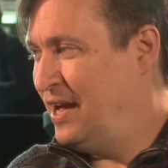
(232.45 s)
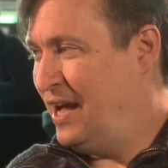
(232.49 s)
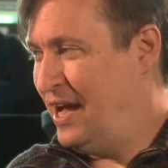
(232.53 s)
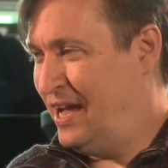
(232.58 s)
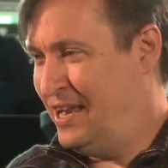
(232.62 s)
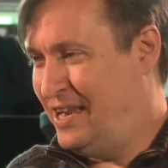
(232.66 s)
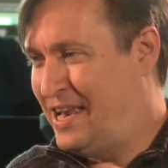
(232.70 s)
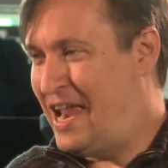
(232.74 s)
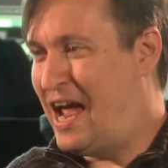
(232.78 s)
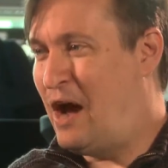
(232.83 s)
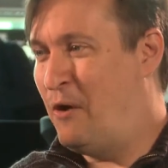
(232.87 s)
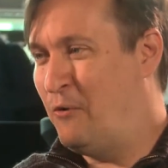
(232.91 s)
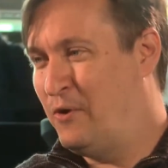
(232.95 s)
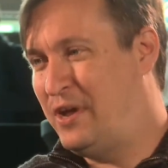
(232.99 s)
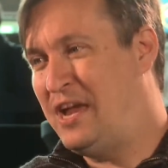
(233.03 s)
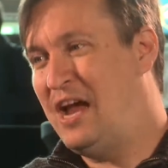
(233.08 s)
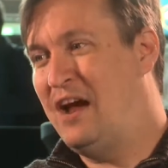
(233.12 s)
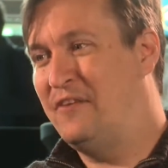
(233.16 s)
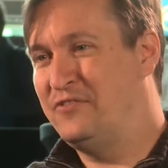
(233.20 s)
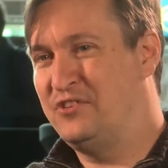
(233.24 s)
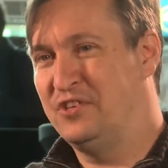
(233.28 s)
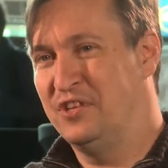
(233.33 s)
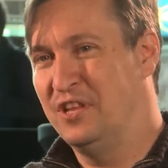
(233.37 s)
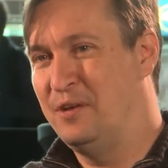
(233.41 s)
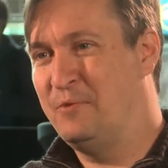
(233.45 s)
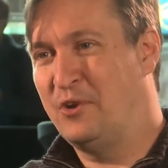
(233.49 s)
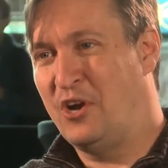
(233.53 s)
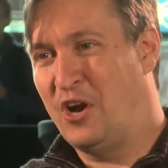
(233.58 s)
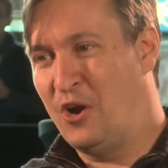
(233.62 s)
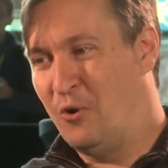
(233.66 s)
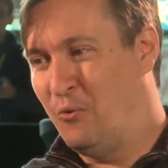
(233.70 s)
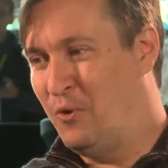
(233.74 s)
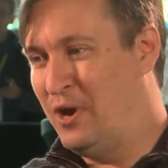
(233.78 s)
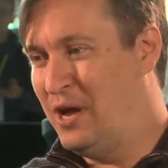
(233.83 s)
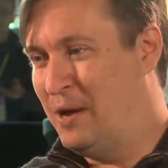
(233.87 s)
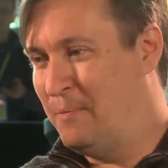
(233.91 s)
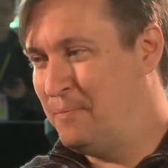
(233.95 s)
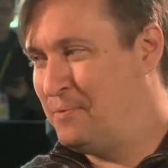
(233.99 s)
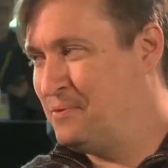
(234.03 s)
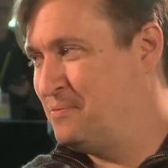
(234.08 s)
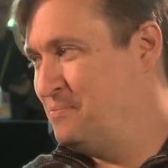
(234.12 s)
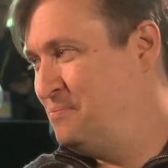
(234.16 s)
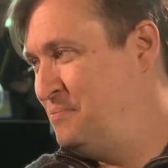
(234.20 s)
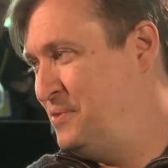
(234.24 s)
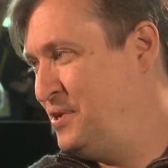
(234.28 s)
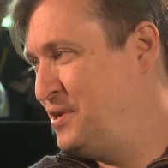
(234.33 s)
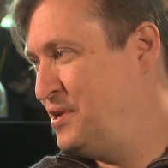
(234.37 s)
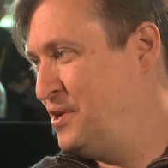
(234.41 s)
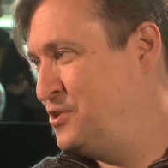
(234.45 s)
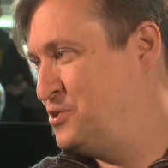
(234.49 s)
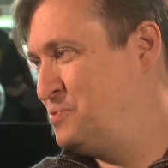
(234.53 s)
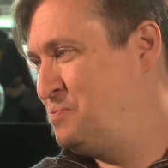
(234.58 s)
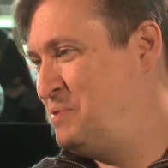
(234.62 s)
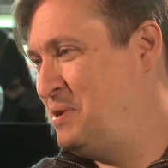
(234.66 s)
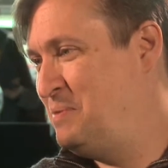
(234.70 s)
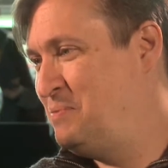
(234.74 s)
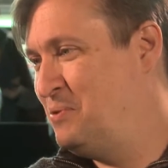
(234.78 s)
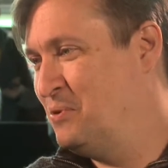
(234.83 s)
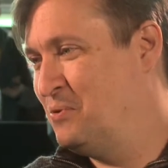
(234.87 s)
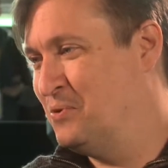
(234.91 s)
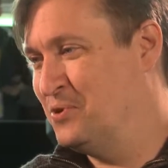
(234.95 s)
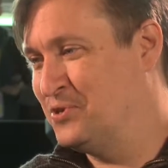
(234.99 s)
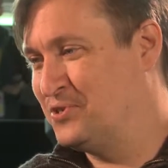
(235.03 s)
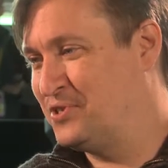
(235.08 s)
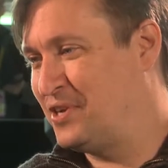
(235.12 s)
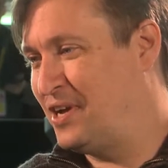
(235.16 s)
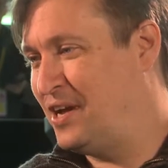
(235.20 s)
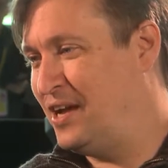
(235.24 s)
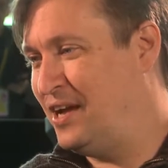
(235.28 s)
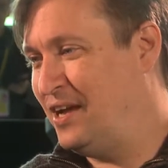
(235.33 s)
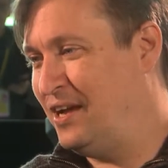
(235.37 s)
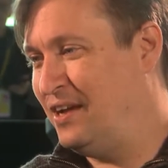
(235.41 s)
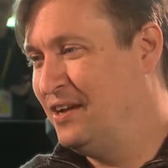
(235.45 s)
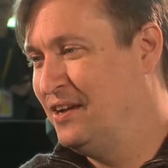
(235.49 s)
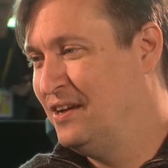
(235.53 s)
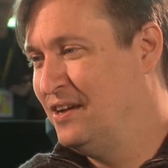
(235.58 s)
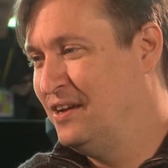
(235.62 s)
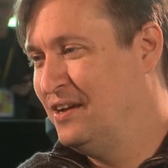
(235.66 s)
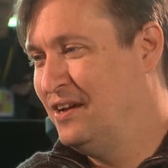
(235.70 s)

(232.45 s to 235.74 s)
and now we have to limit our WIP, because people will say,